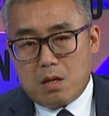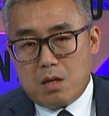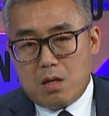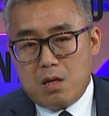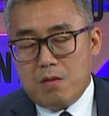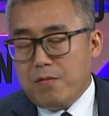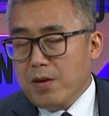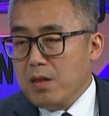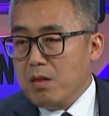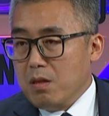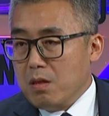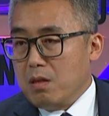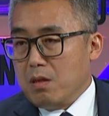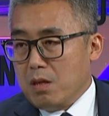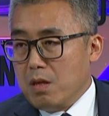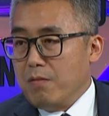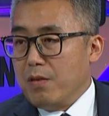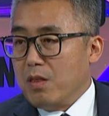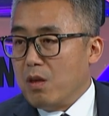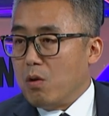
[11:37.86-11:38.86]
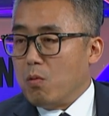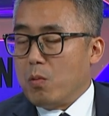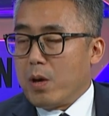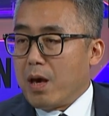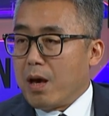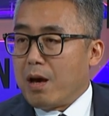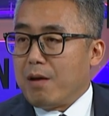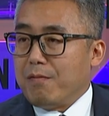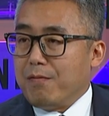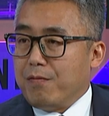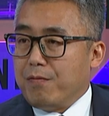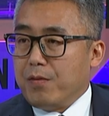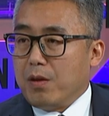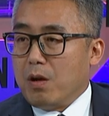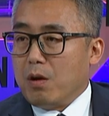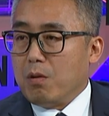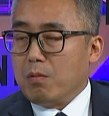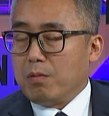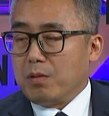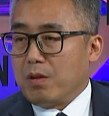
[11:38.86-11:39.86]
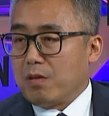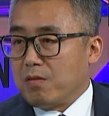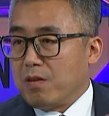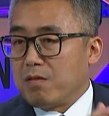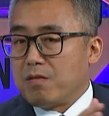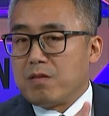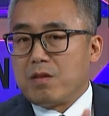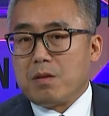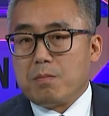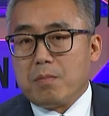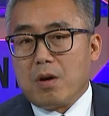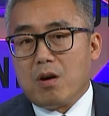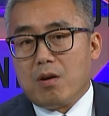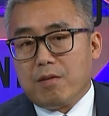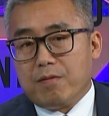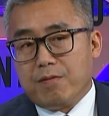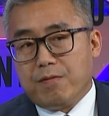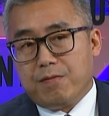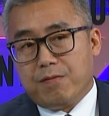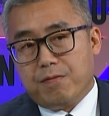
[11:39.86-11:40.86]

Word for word: even even though we have you know the system of